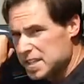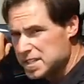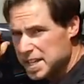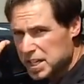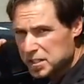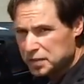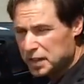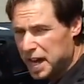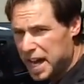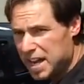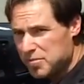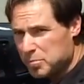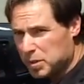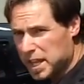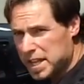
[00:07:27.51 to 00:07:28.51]
The
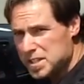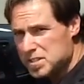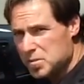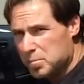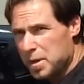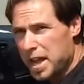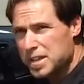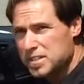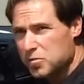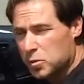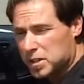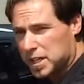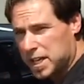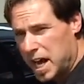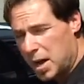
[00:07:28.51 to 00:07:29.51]
CX-5 blends the best
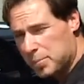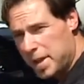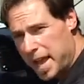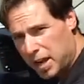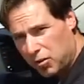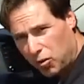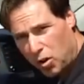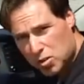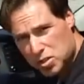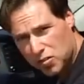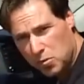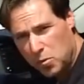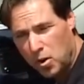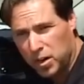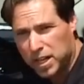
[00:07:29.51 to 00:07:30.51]
of what the compact
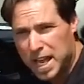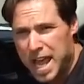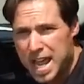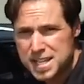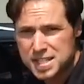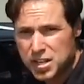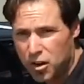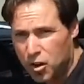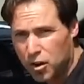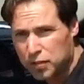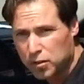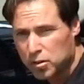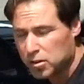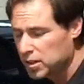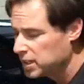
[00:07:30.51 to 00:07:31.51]
crossover market has to
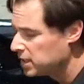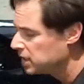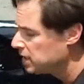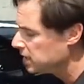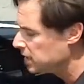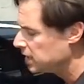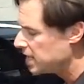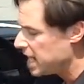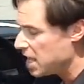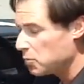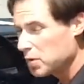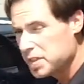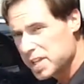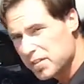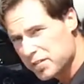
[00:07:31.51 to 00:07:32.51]
offer,
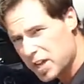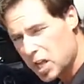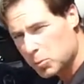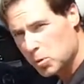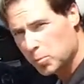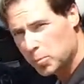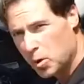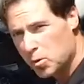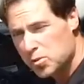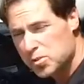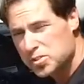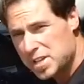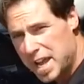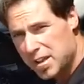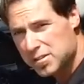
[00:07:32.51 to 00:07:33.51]
and with the available
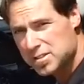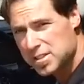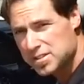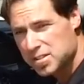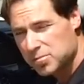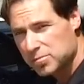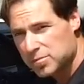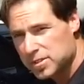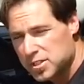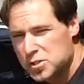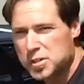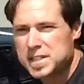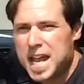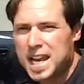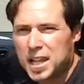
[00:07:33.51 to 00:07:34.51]
Bose sound system,
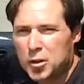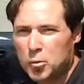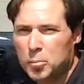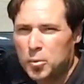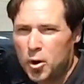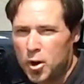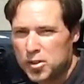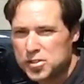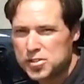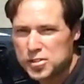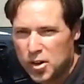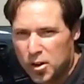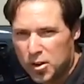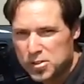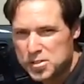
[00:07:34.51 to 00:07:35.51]
you can add a little boss
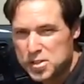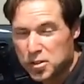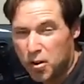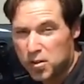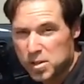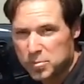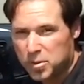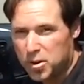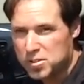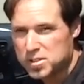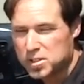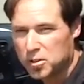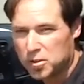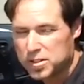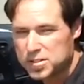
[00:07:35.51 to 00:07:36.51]
sauce to your already
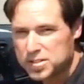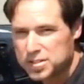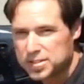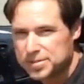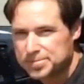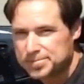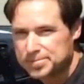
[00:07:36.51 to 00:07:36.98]
boss looks.